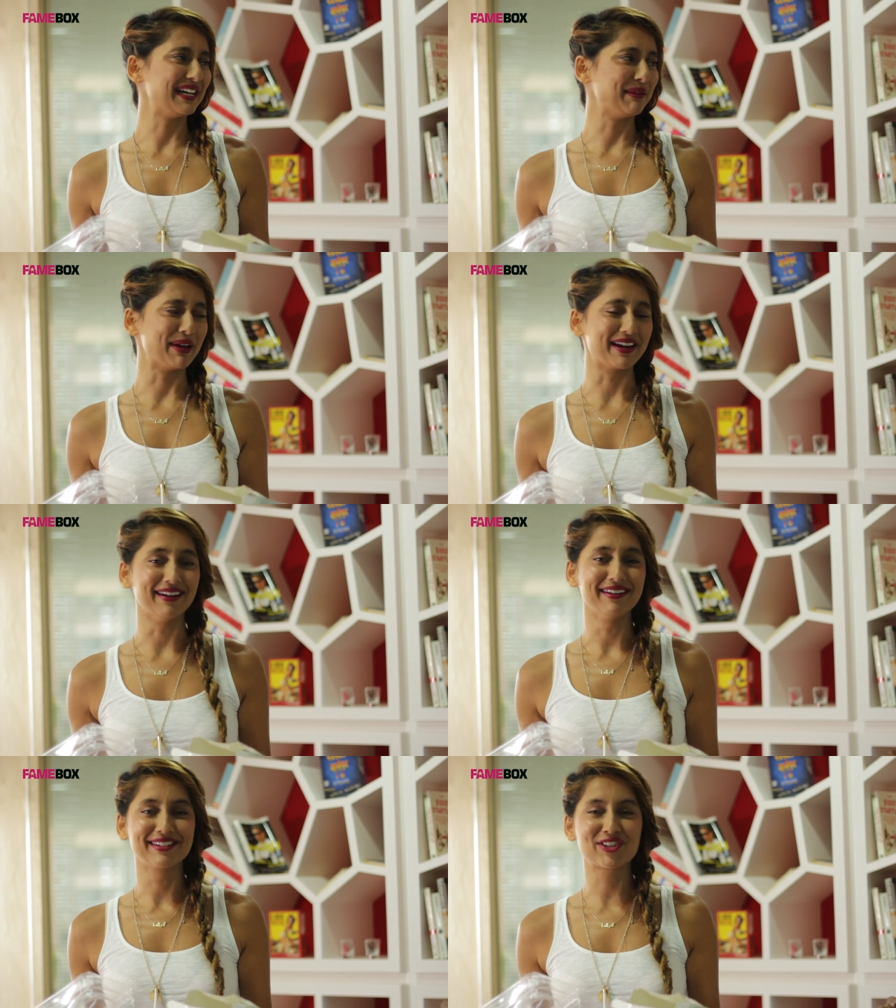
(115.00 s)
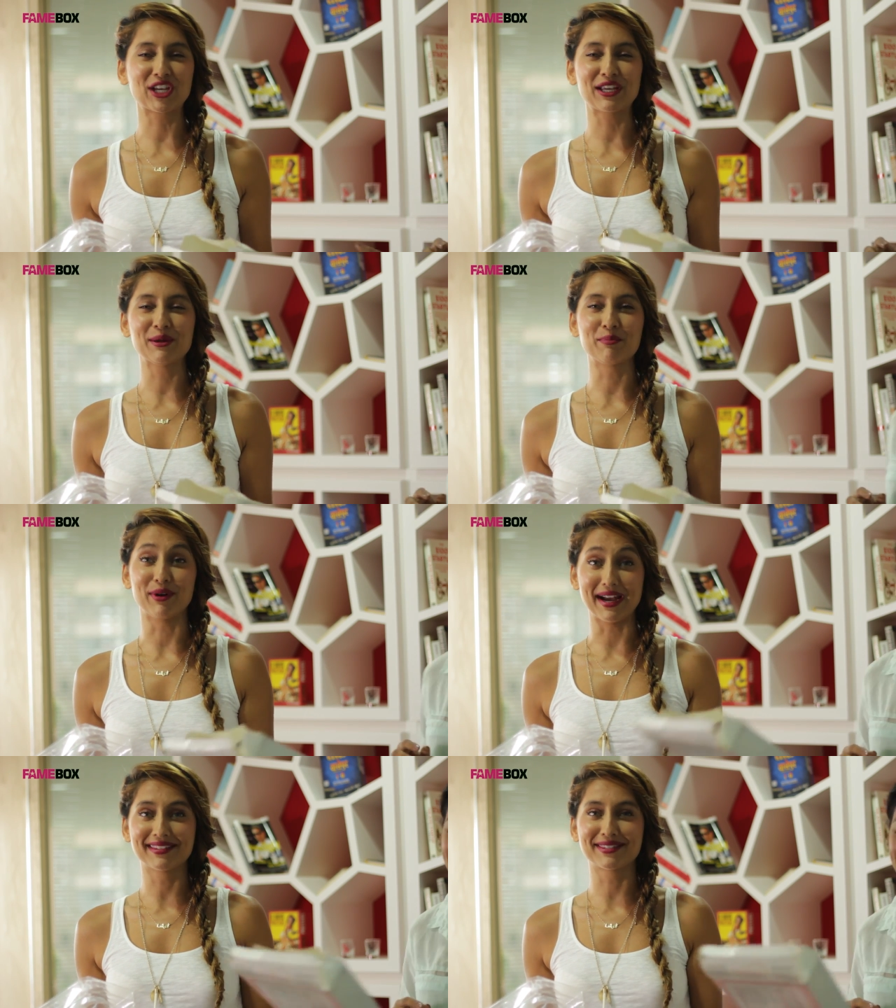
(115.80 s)
any better. Chicken
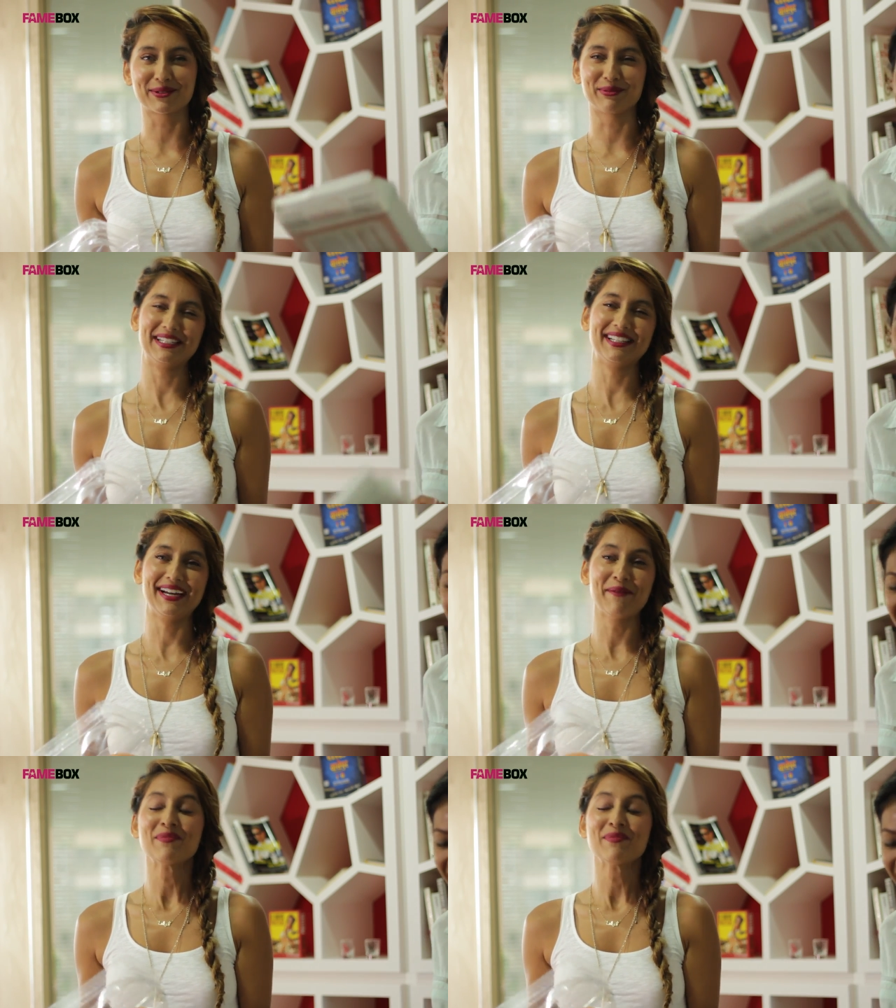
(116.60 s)
breast, really?